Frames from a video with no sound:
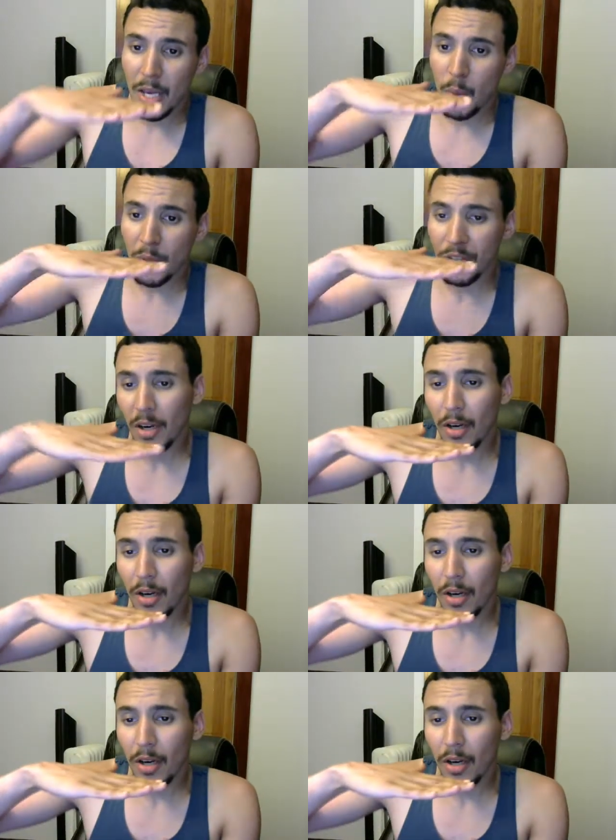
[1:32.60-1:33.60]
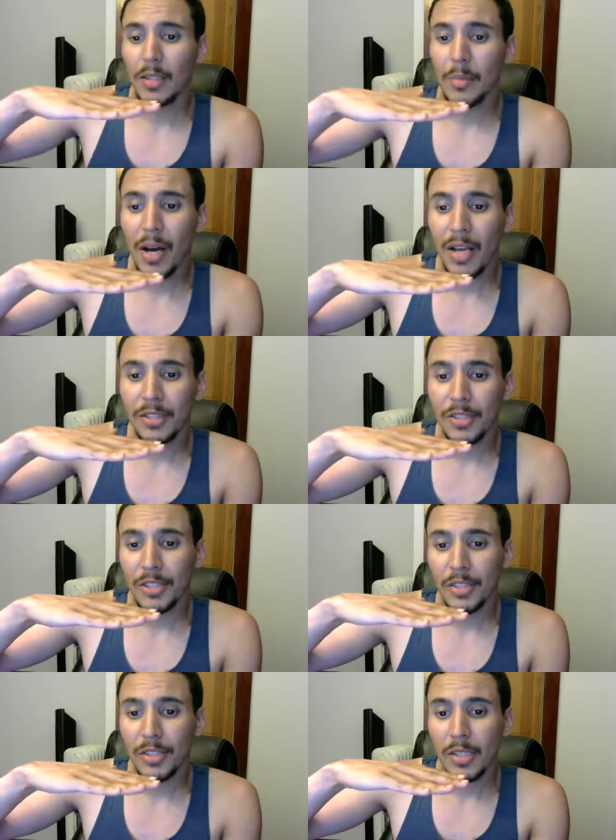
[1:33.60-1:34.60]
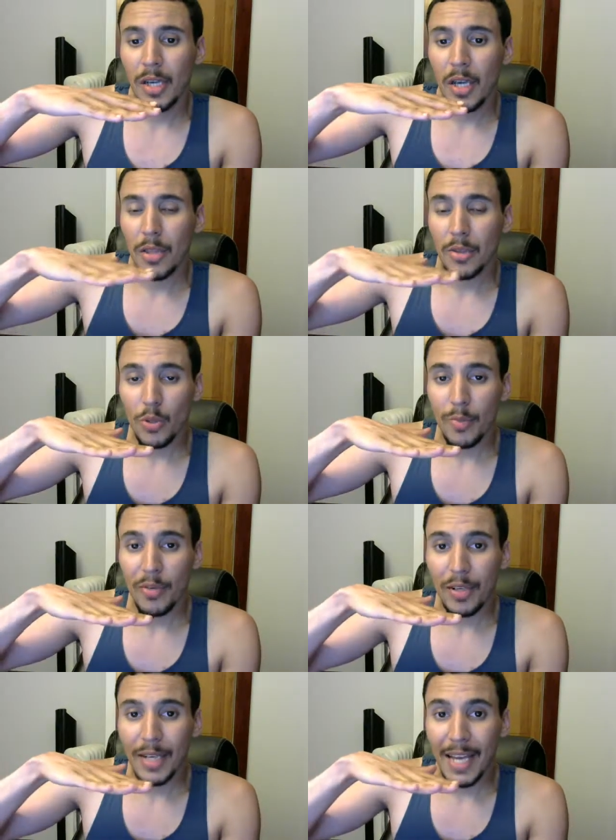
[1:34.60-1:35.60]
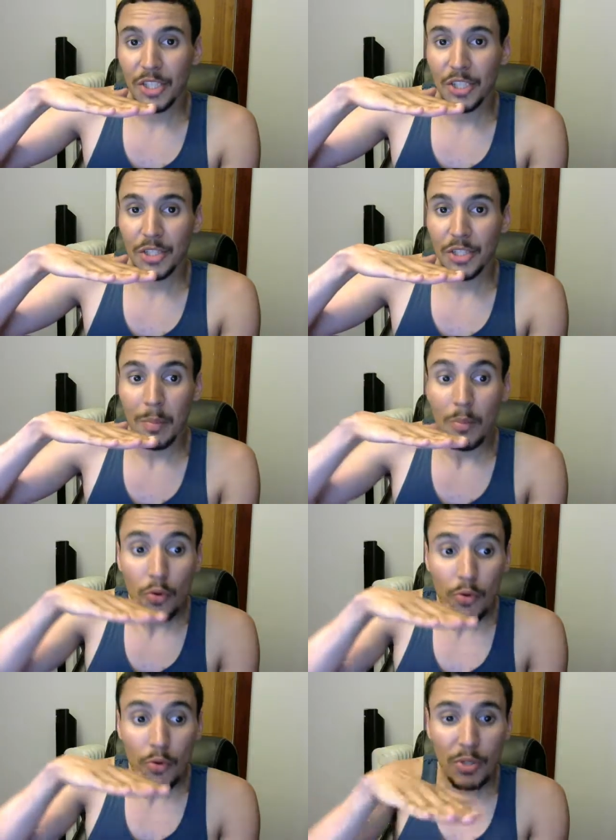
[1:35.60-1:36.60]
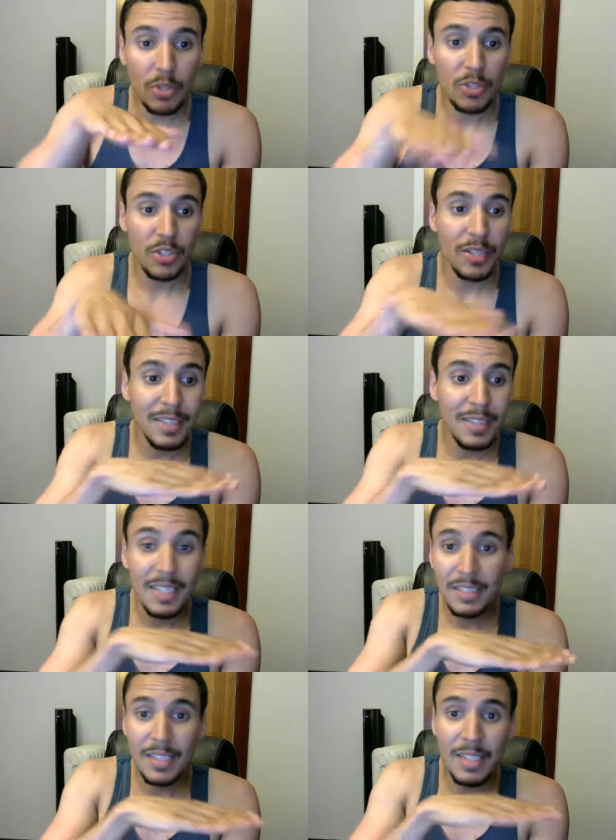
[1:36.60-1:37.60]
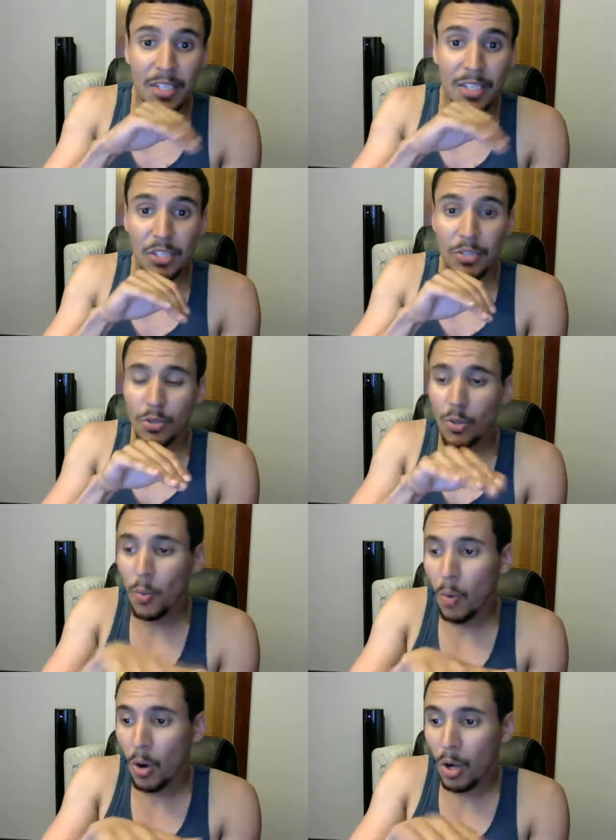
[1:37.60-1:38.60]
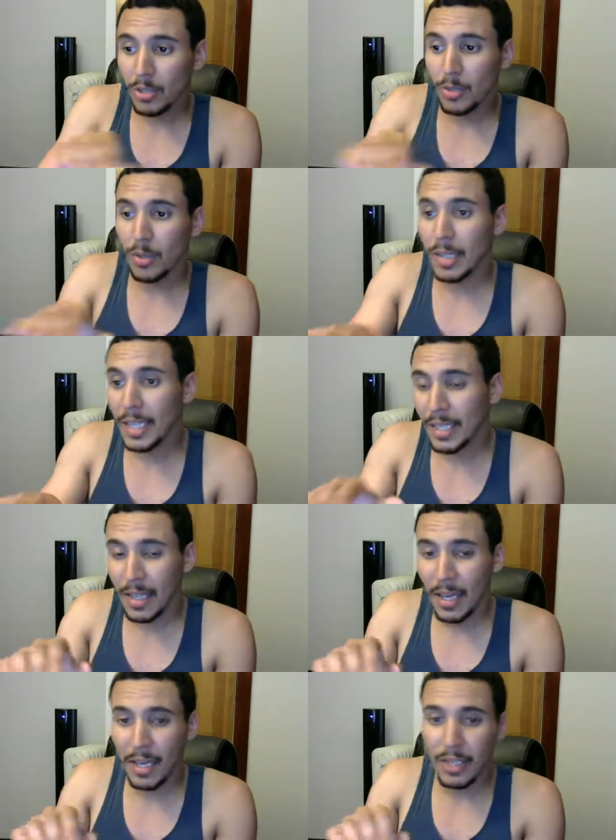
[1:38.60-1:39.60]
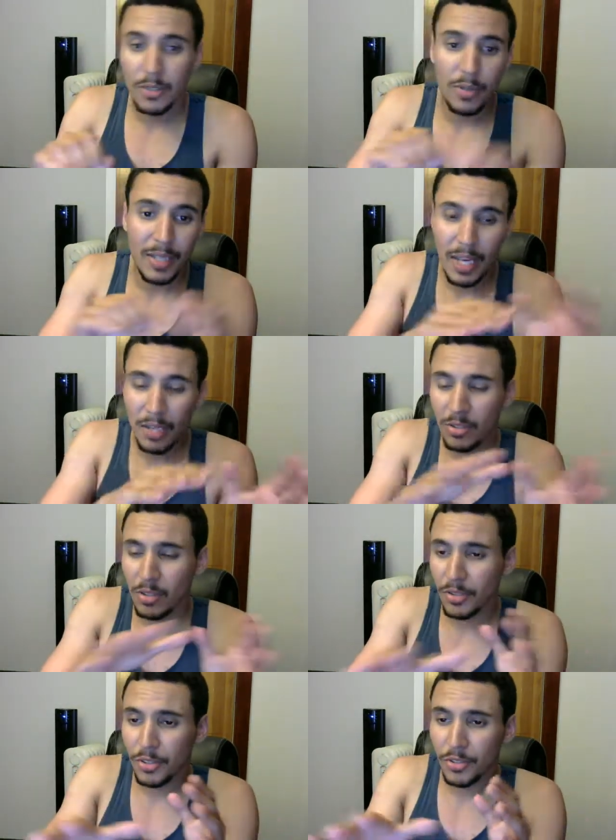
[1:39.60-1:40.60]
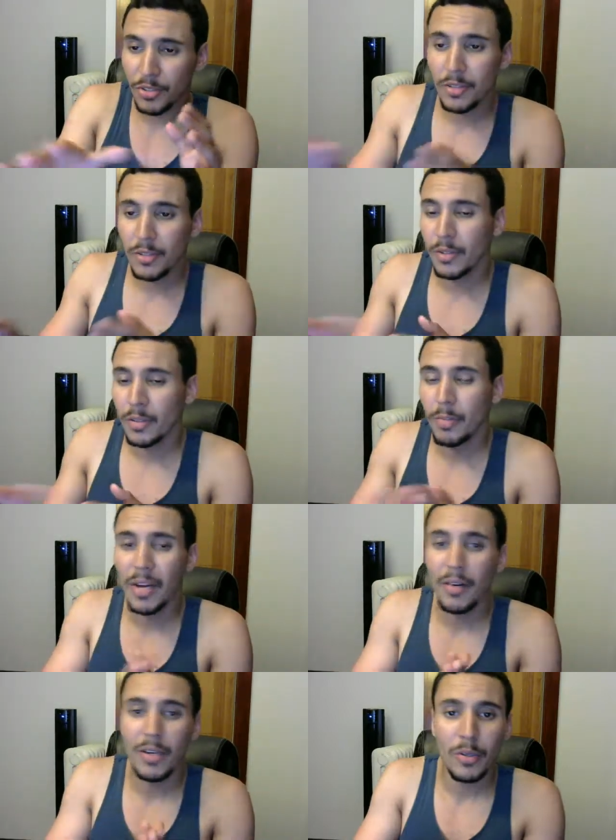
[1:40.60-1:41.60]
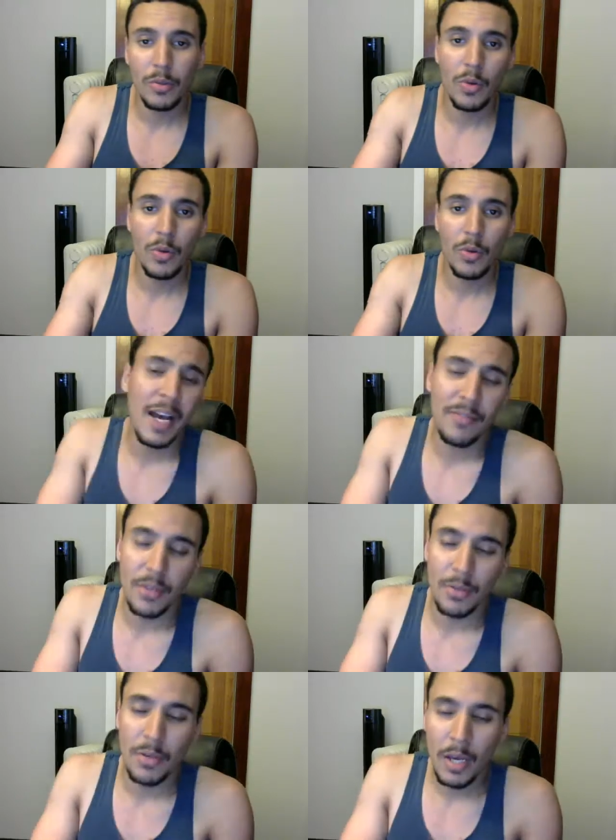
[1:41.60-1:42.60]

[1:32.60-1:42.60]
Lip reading: when you're horizontally postured, the swimmer can actually move to a certain destination, to a wall, to a lane line, to a counselor, instructor, a parent, what have you.